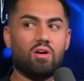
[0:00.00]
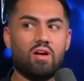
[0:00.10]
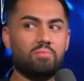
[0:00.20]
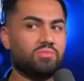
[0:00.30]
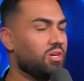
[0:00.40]
R
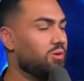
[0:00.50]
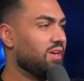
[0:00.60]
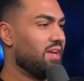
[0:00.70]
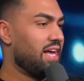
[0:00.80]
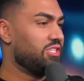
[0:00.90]
M. So
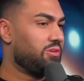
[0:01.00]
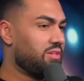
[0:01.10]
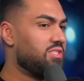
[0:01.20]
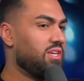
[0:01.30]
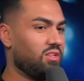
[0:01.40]
as you
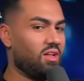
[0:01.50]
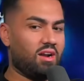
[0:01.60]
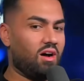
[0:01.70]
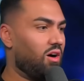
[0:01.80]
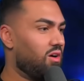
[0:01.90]
can see, a lot
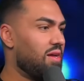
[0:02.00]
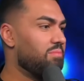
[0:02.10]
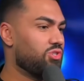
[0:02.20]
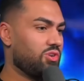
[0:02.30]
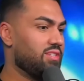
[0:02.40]
of R
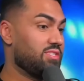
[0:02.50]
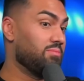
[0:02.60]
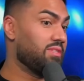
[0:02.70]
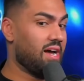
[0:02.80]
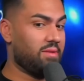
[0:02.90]
Ms trade
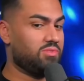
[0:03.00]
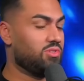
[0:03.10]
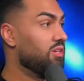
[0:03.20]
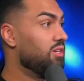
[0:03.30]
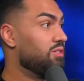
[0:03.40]

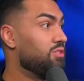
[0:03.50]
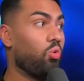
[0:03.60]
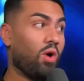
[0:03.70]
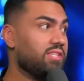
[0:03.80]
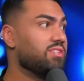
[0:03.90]
sometimes
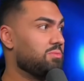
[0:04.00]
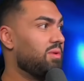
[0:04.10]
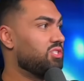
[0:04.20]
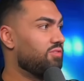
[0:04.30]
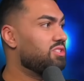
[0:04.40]
twice as
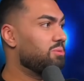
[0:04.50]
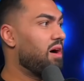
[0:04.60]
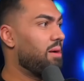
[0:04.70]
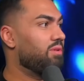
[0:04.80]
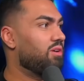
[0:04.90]
much if it's a
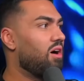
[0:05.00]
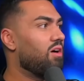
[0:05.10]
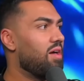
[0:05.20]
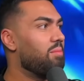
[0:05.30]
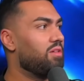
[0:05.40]
popular
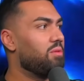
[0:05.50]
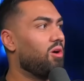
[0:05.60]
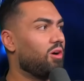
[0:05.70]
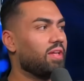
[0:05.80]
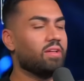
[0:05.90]
R M nice.
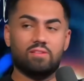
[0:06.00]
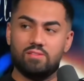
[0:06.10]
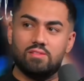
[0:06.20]
market.